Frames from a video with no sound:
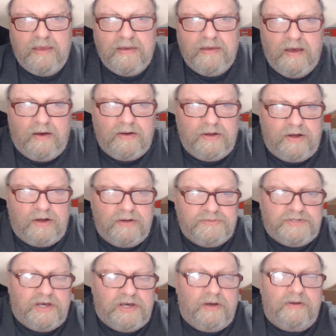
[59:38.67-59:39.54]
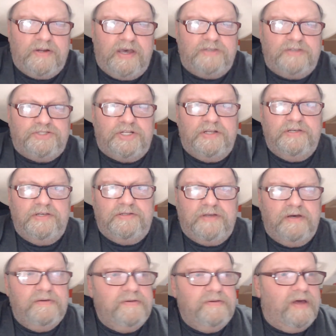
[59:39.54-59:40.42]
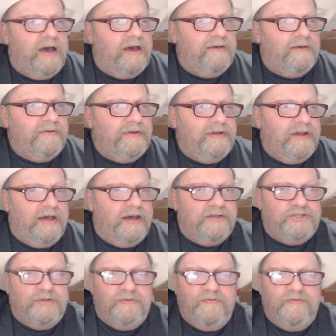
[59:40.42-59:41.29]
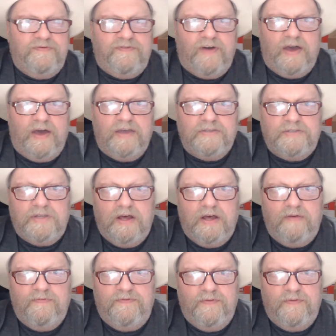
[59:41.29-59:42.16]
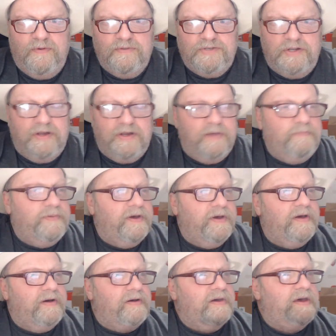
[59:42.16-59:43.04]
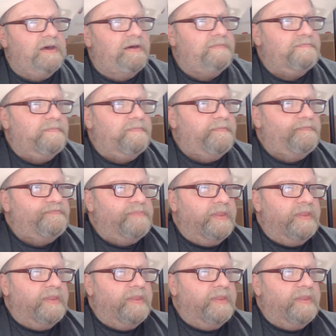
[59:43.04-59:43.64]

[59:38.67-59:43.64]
I can't actually do that in actual fact, unfortunately, but I am